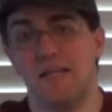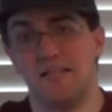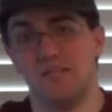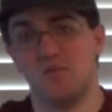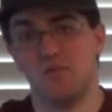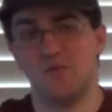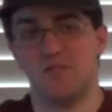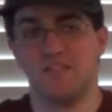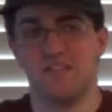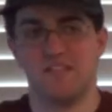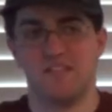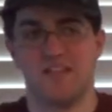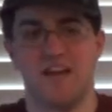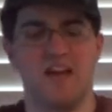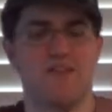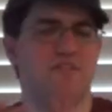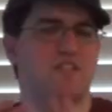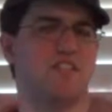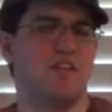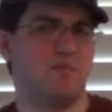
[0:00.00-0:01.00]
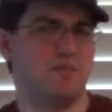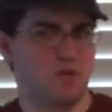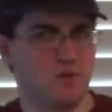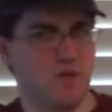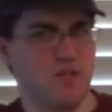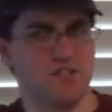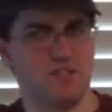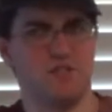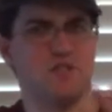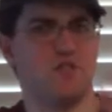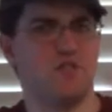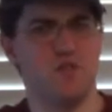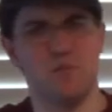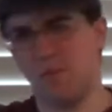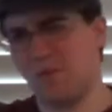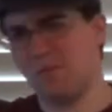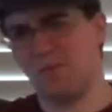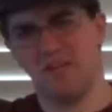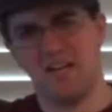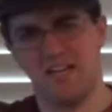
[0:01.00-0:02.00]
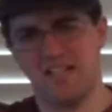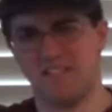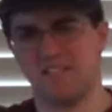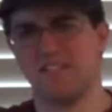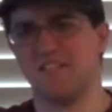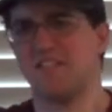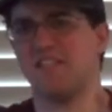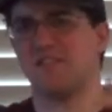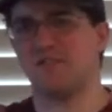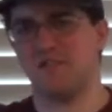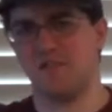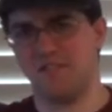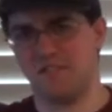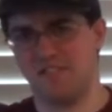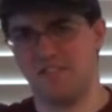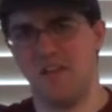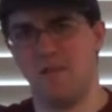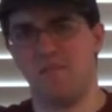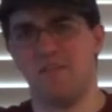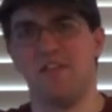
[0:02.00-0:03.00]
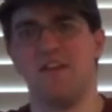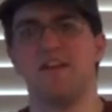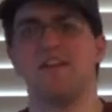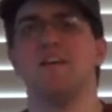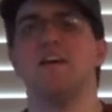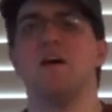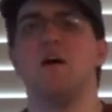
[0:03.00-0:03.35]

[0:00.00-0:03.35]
this one is kind of a double question. Two people asked essentially the same thing.